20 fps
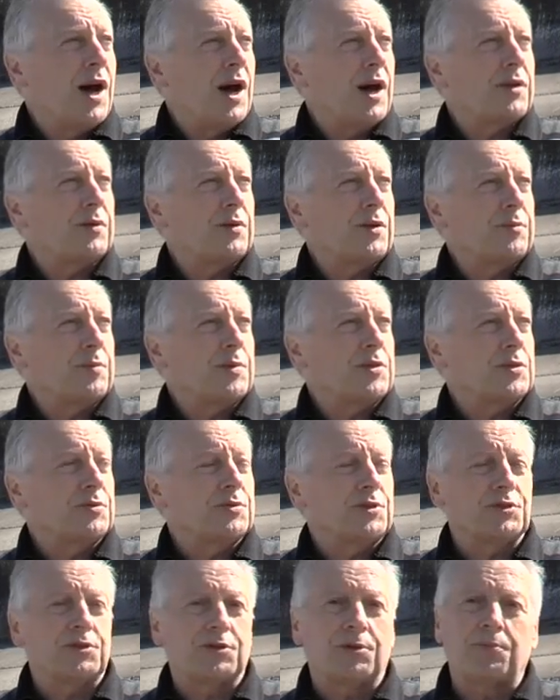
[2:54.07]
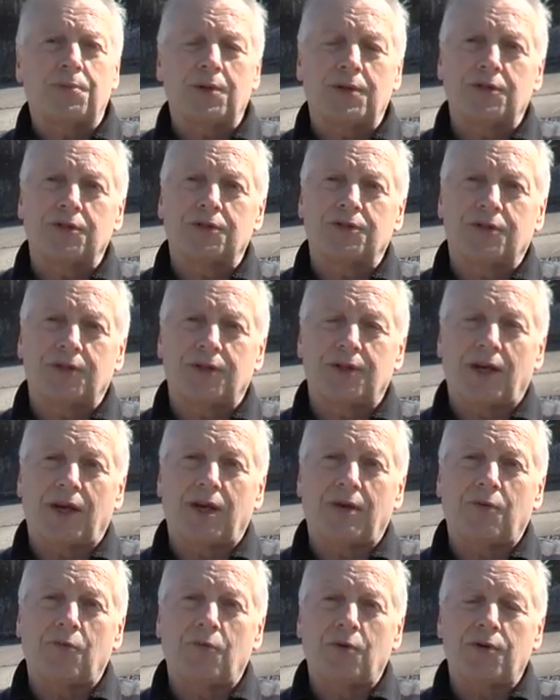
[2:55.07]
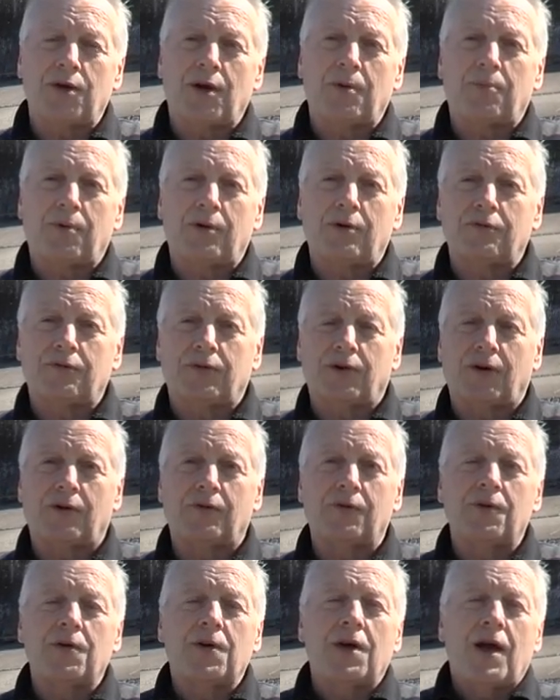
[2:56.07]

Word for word: and I'm going to be shooting some pictures today with that profile